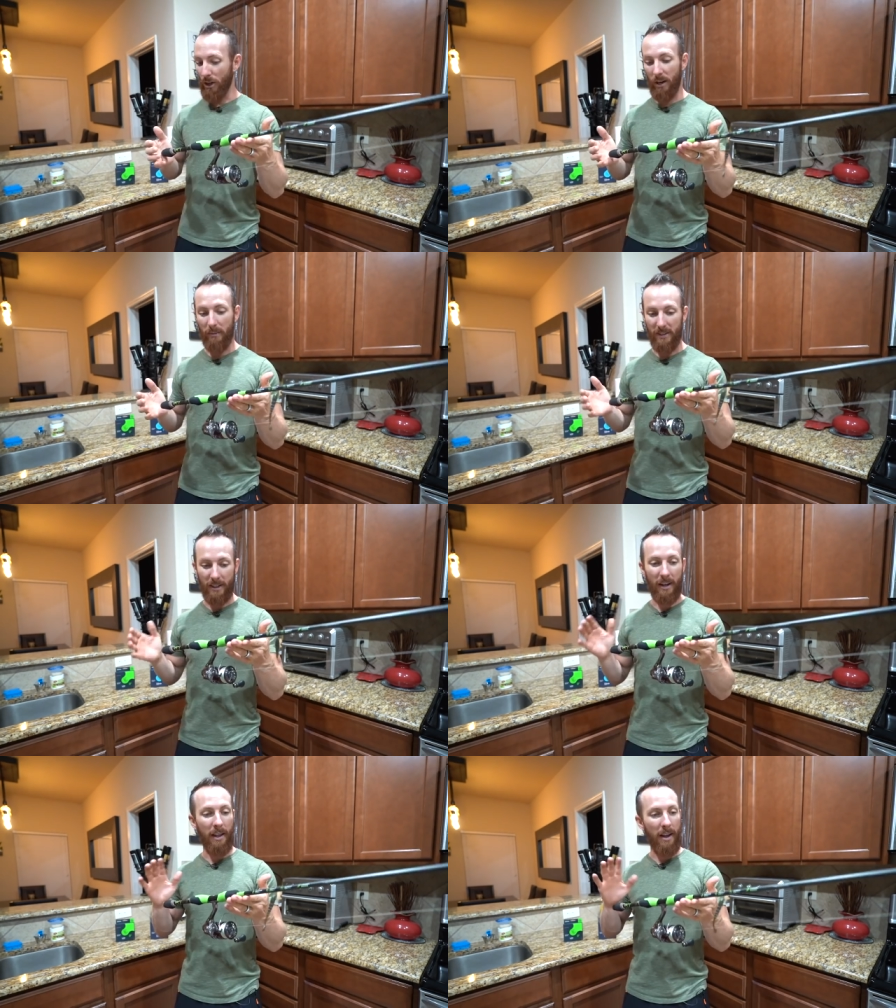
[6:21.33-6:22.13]
Y'all are gonna be
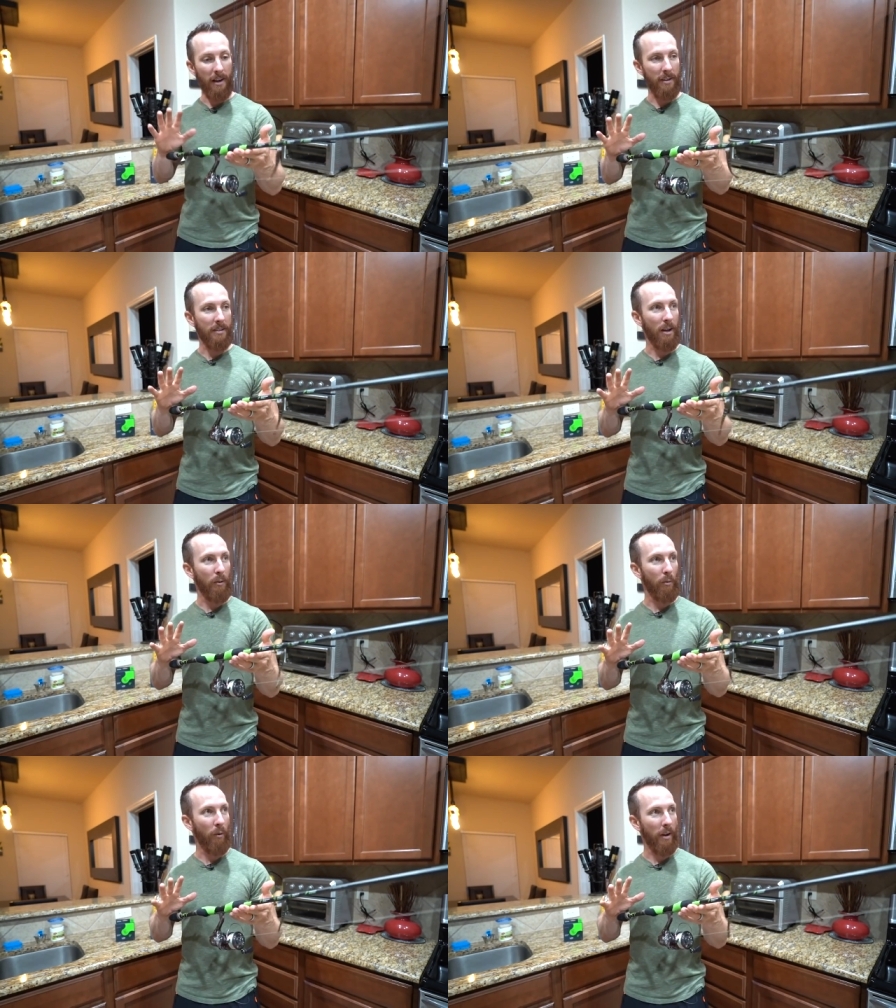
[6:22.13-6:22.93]
seeing a lot of this
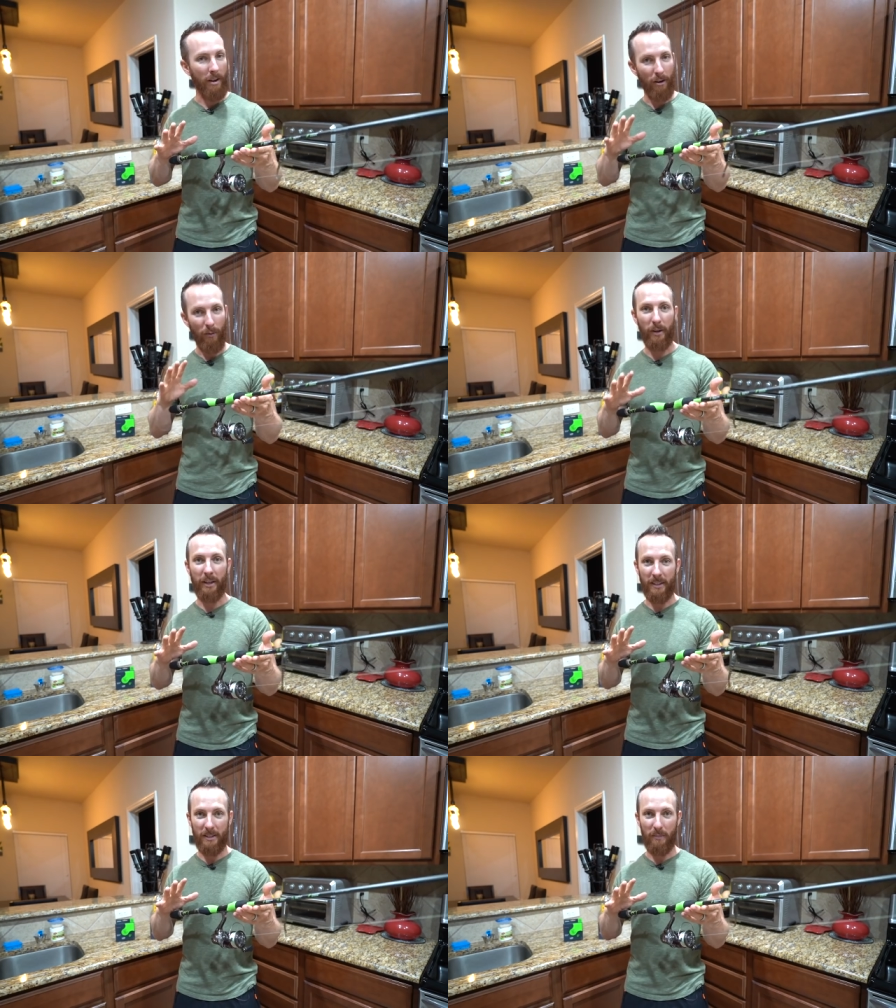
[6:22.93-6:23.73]
combo right here when
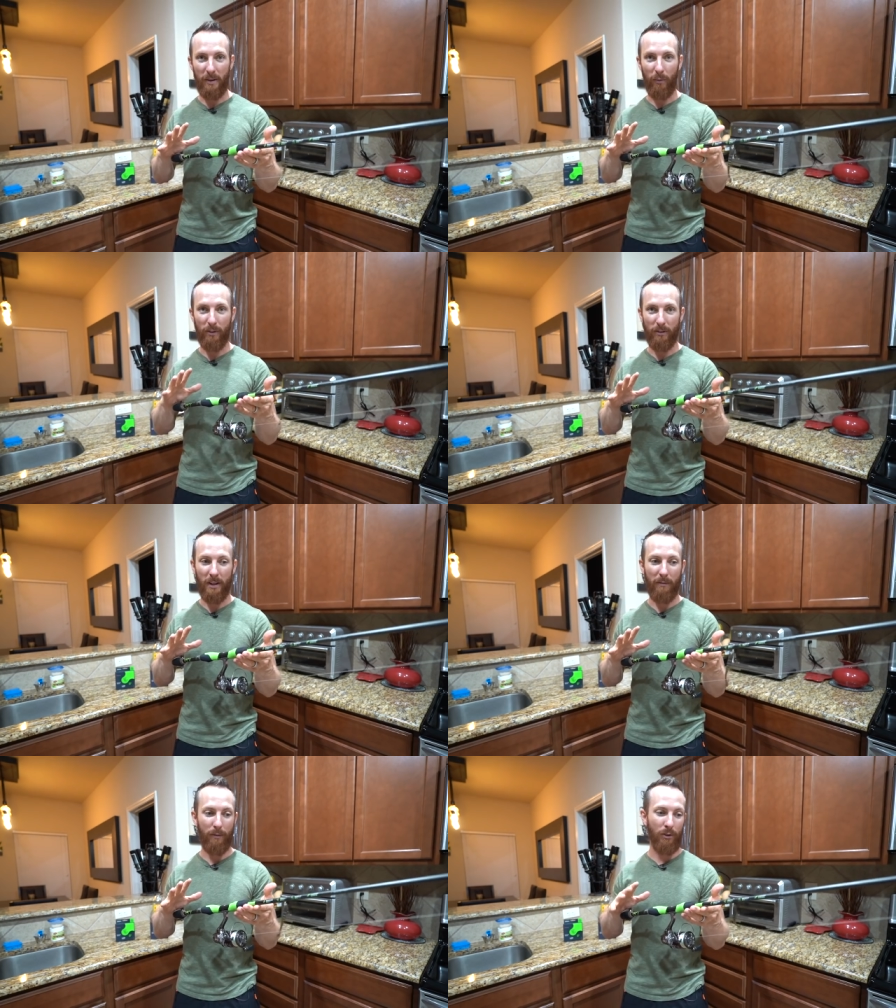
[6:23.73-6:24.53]
it gets to be winter
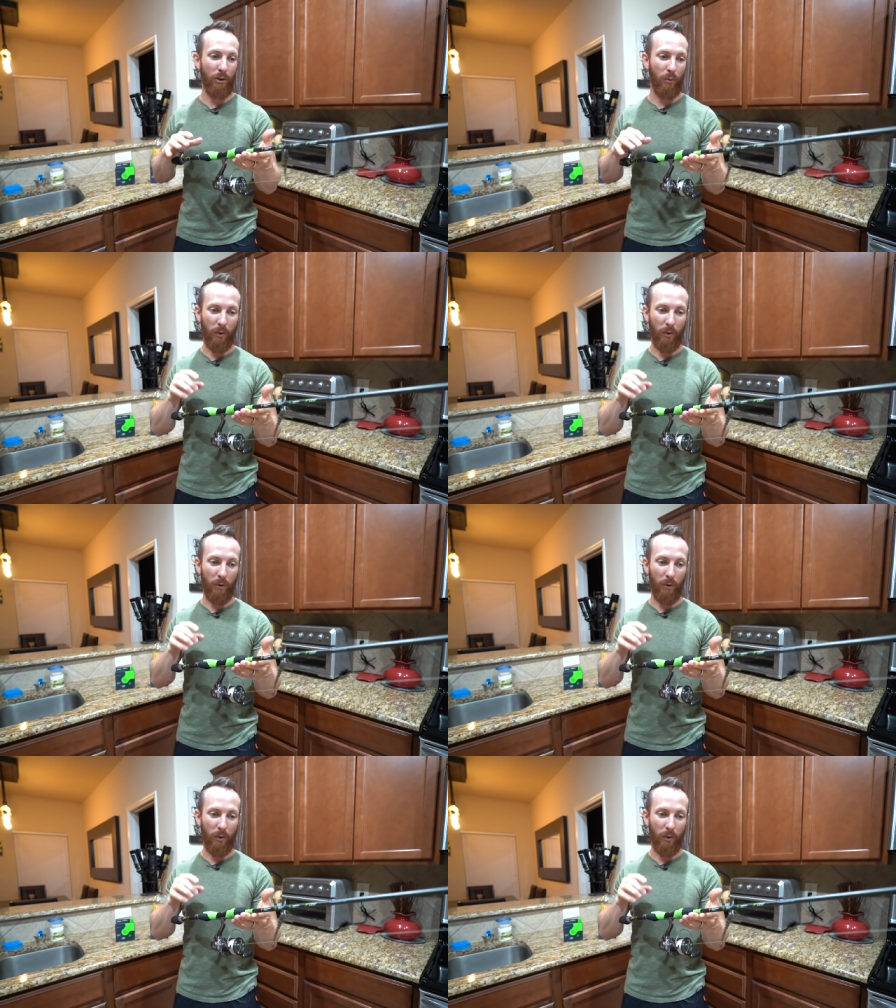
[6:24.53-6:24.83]
time for sure.